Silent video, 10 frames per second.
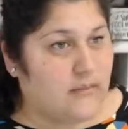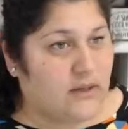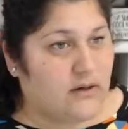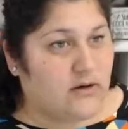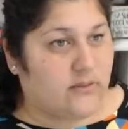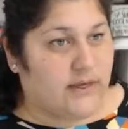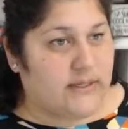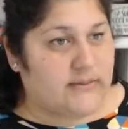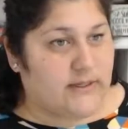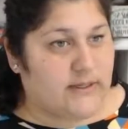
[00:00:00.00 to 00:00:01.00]
don't know why
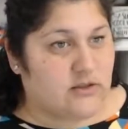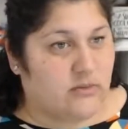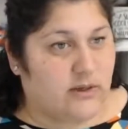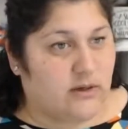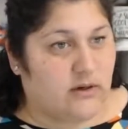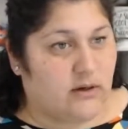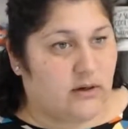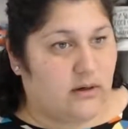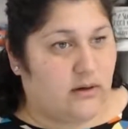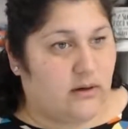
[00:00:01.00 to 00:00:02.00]
it's being so weird.
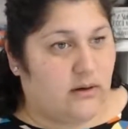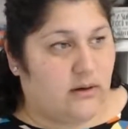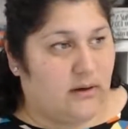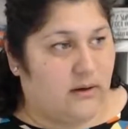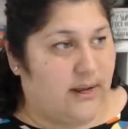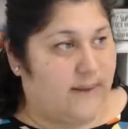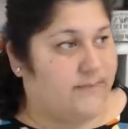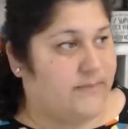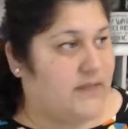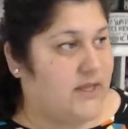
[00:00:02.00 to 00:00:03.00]
Okay,
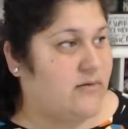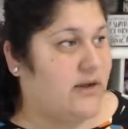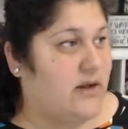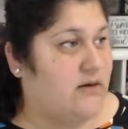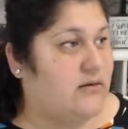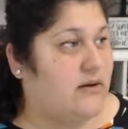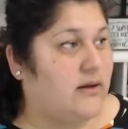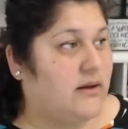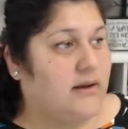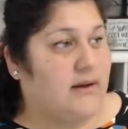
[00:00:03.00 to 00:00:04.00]
there we go.
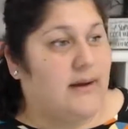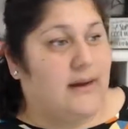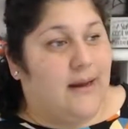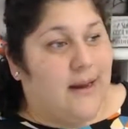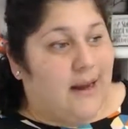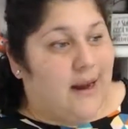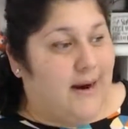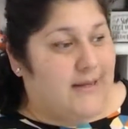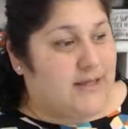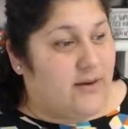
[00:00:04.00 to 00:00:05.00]
All
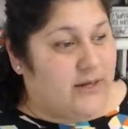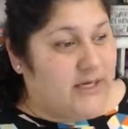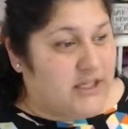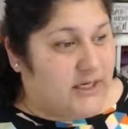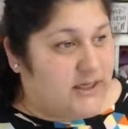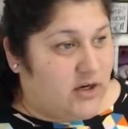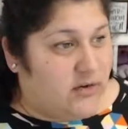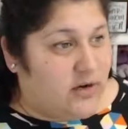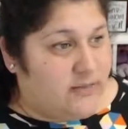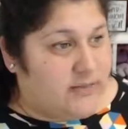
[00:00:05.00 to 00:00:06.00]
right, so I want to check the
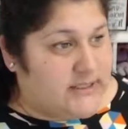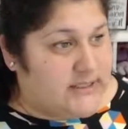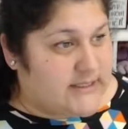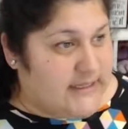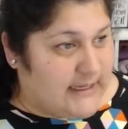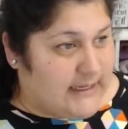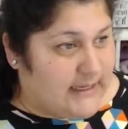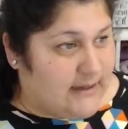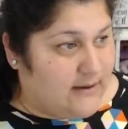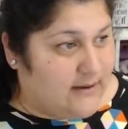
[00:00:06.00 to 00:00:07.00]
group to see